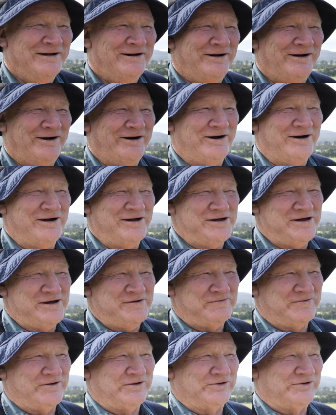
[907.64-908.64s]
I
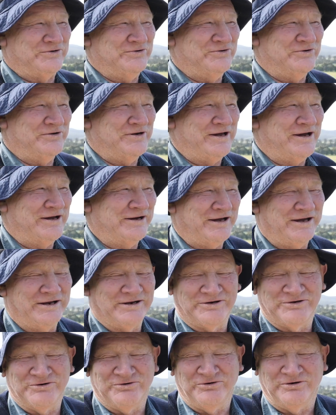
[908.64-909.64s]
even got caught out, I had a
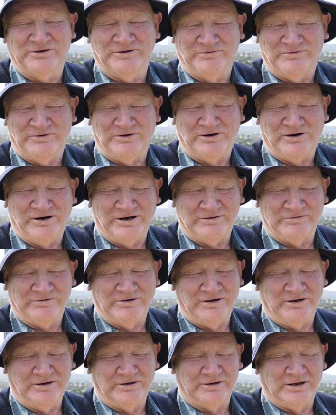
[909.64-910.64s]
coil of wire
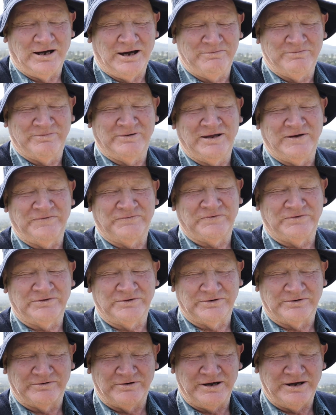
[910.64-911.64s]
rolled up, left on
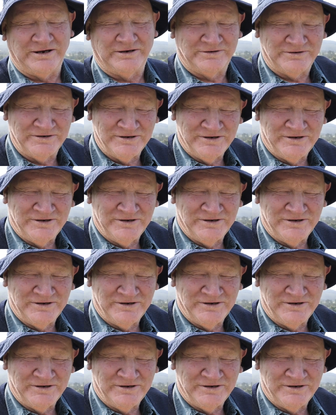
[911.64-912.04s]
the ground,